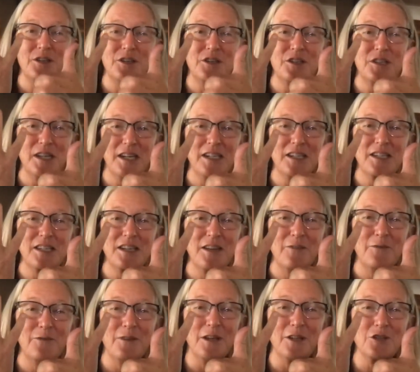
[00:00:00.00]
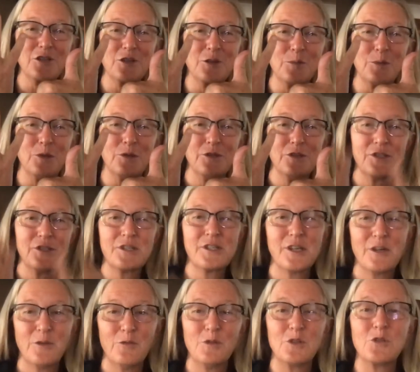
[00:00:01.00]
6 vegetables,
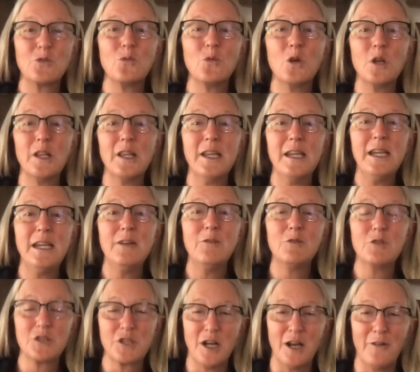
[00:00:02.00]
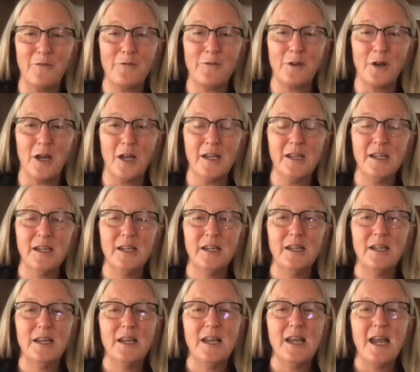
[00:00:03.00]
which really was not fun,
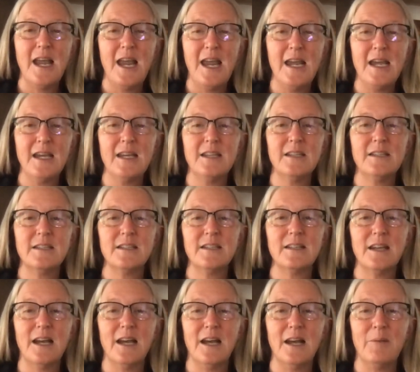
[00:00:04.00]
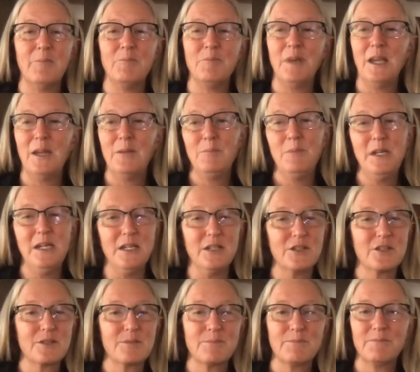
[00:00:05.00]
and
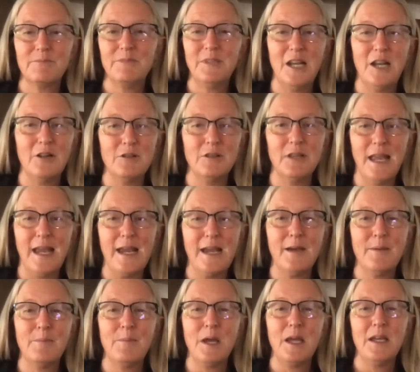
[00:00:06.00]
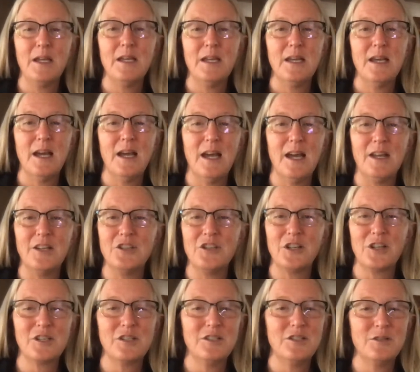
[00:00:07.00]
meats, you know, lamb,
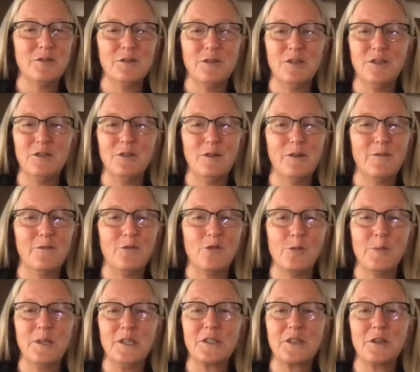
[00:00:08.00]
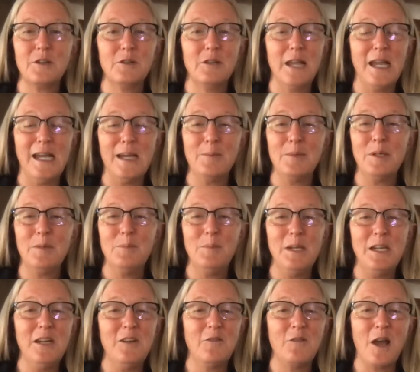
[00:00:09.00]
chicken didn't do it for me, so lamb and
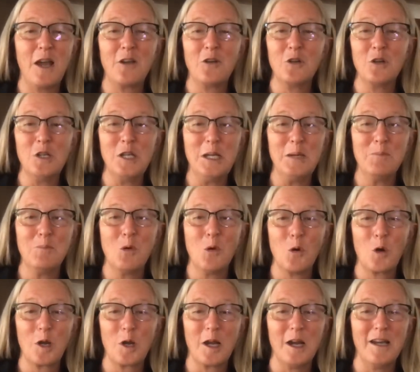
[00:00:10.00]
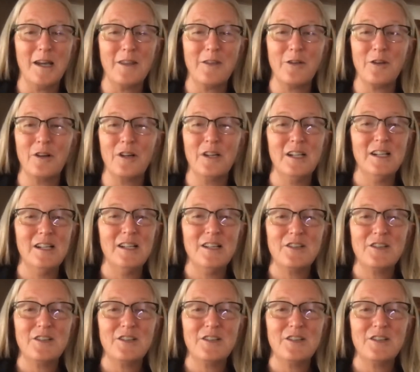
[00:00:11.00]
beef. I couldn't eat pork either,